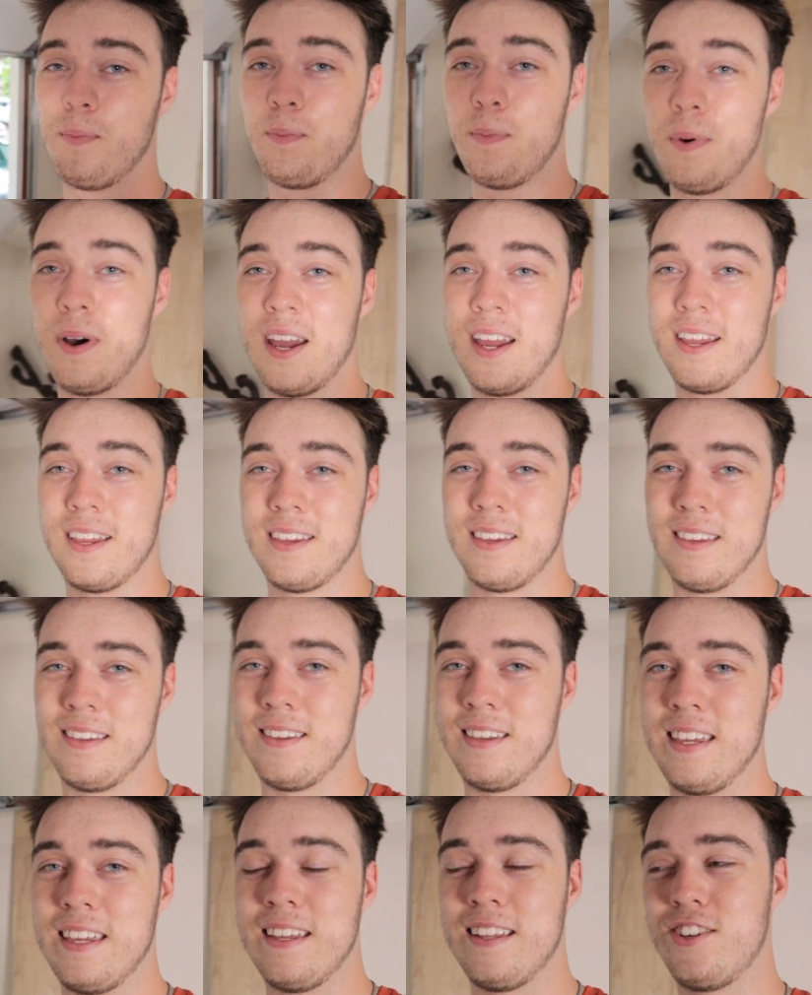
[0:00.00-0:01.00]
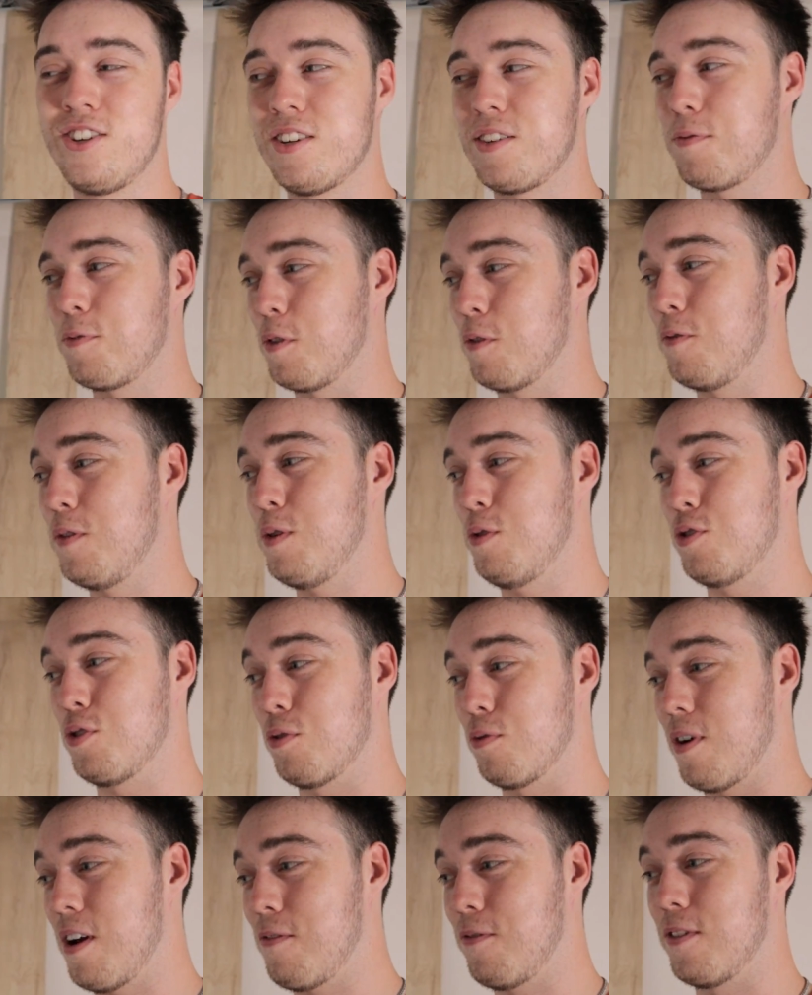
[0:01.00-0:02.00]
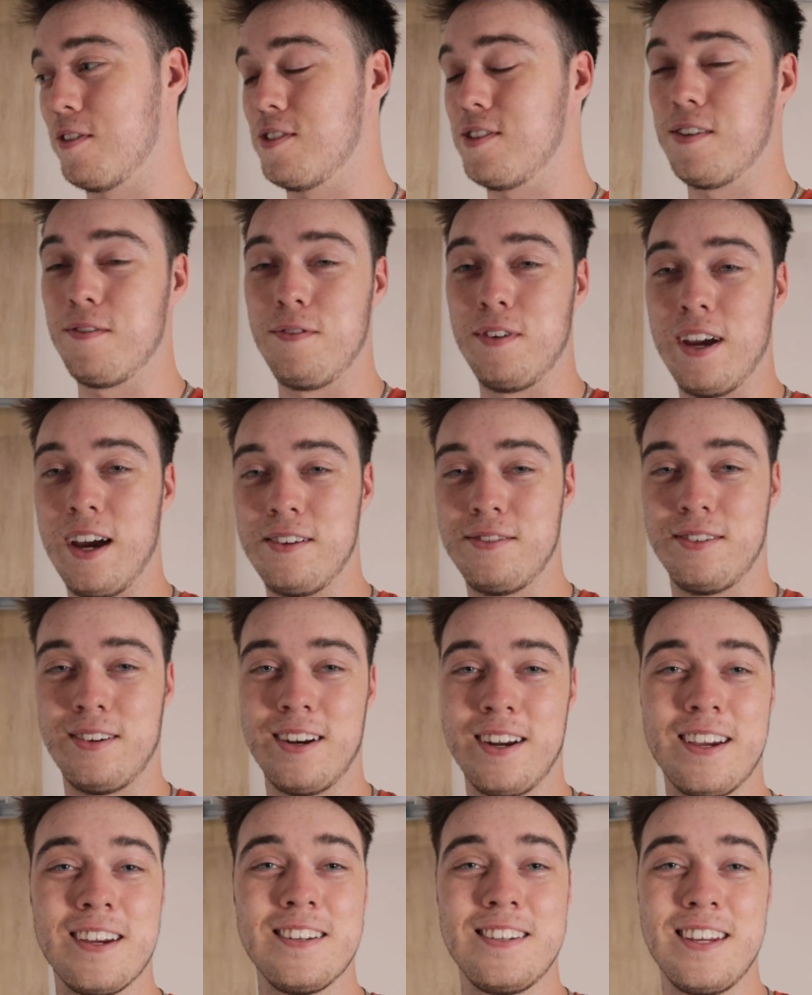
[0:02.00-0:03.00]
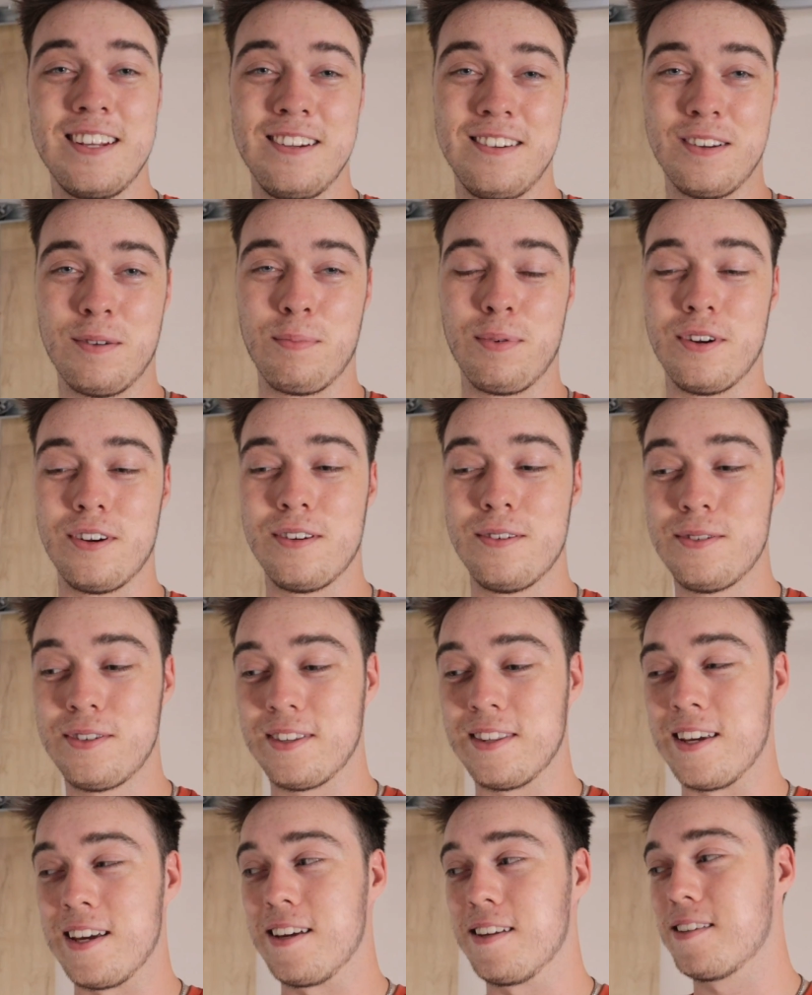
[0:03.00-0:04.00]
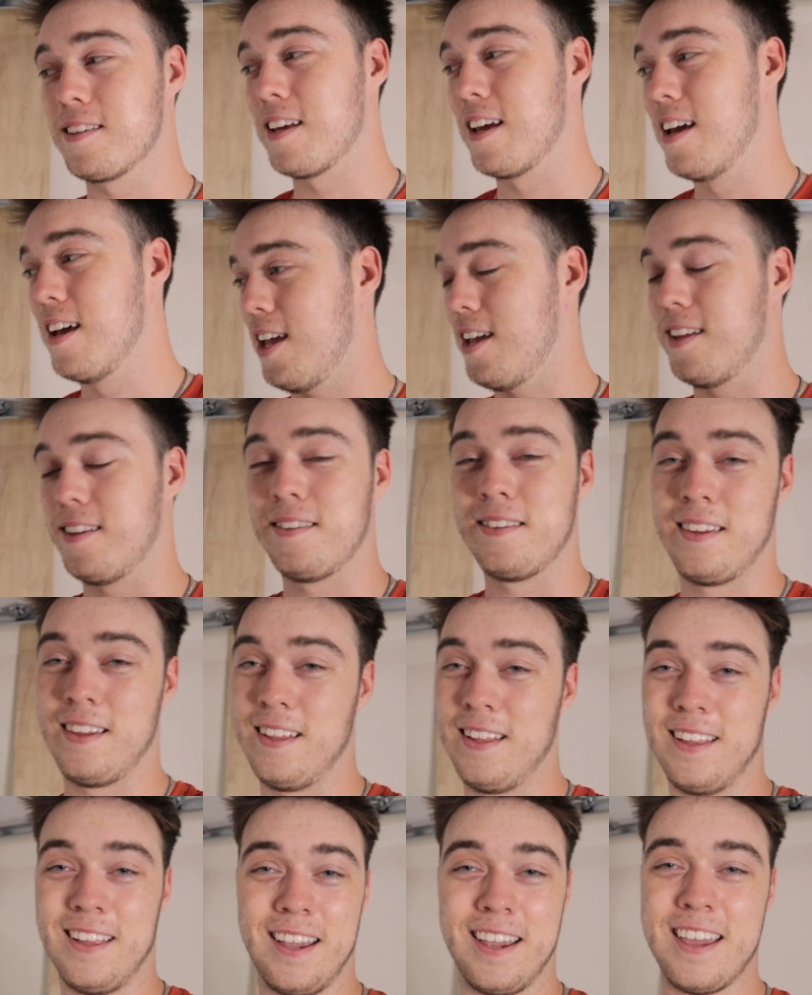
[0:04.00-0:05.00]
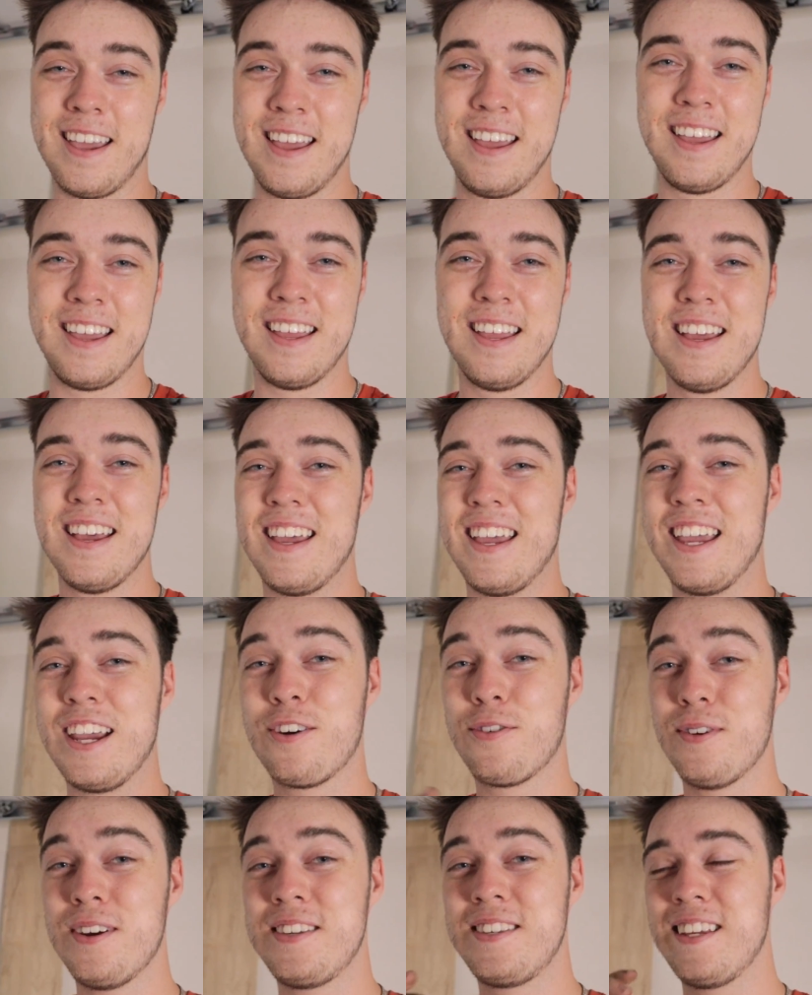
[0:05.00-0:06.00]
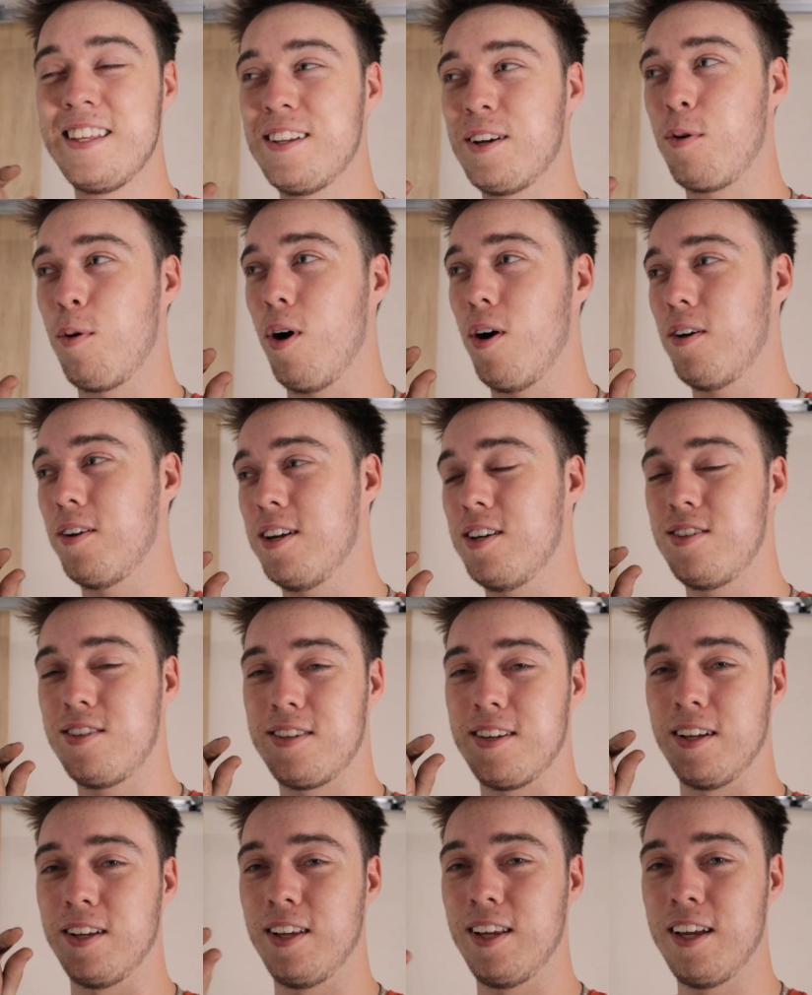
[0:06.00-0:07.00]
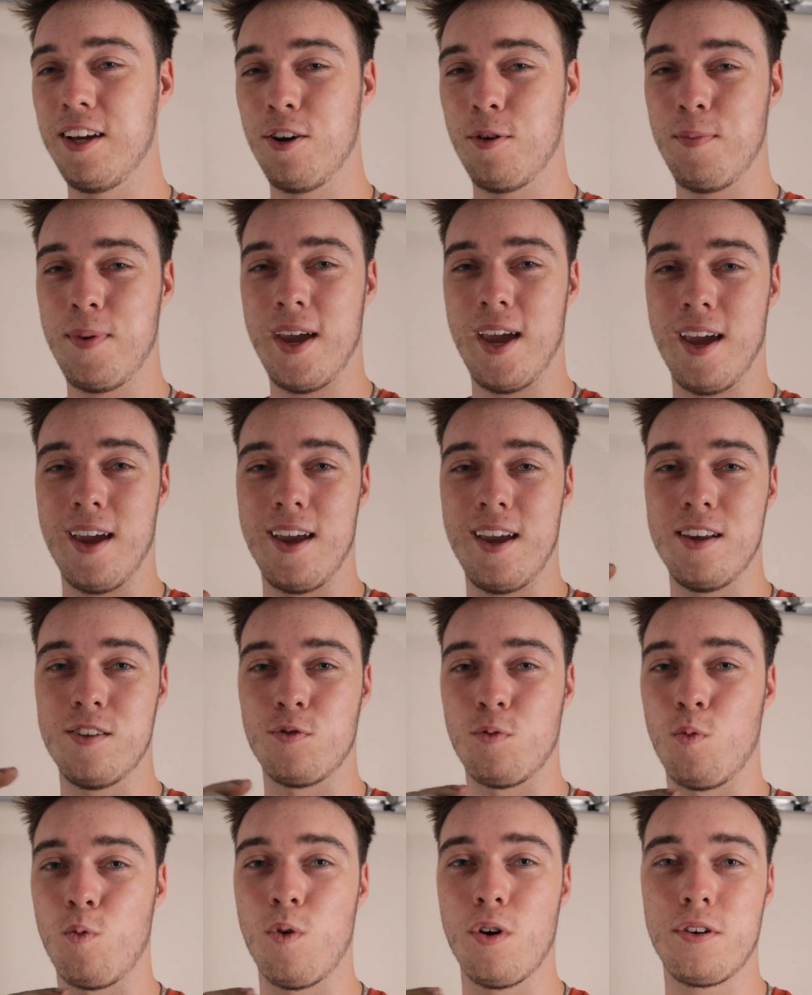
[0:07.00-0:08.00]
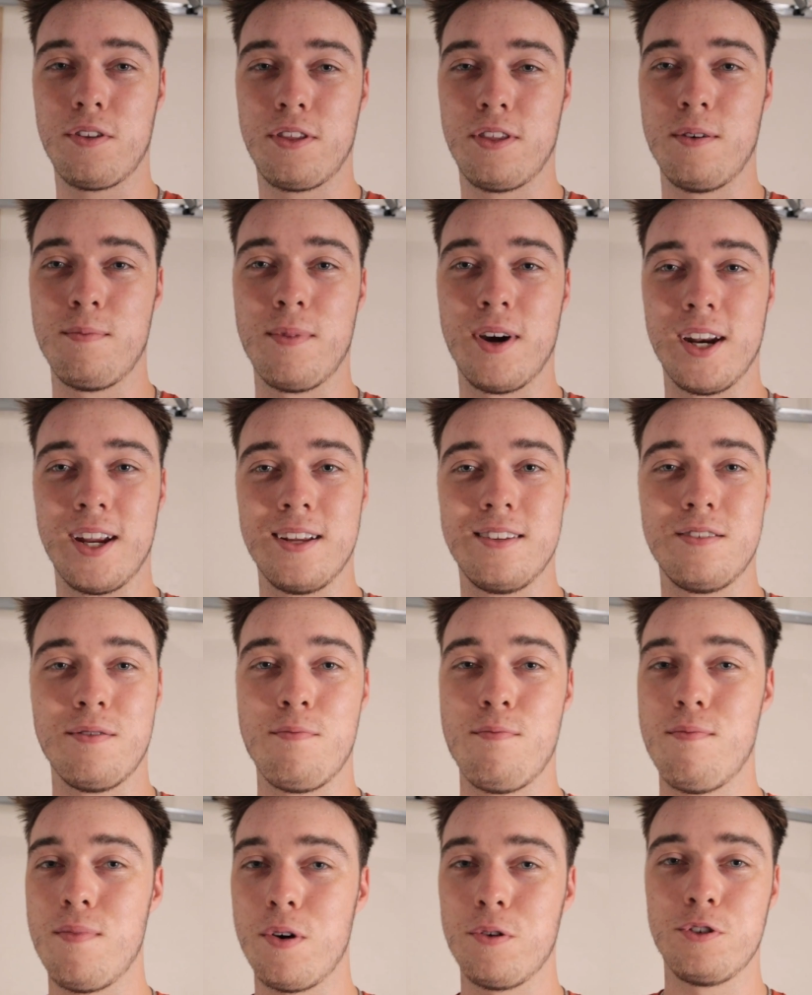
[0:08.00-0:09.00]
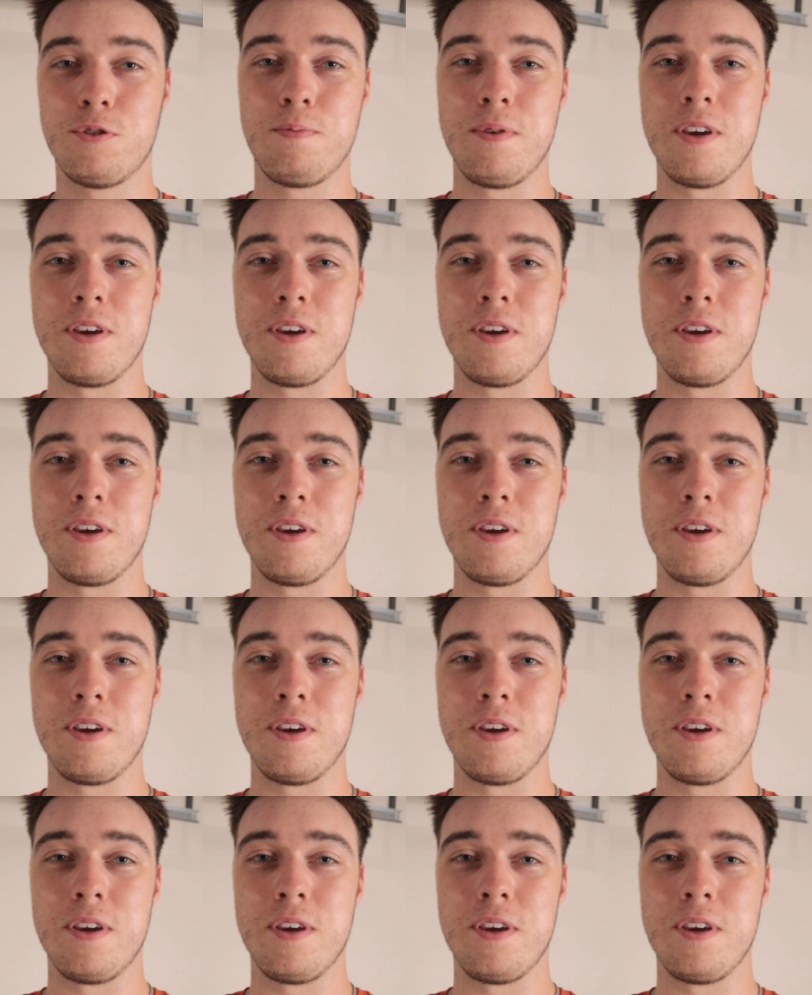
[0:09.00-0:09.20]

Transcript: But just for future reference, if you guys are going to continue to produce these, increasing the quality just a little bit is worth the money to most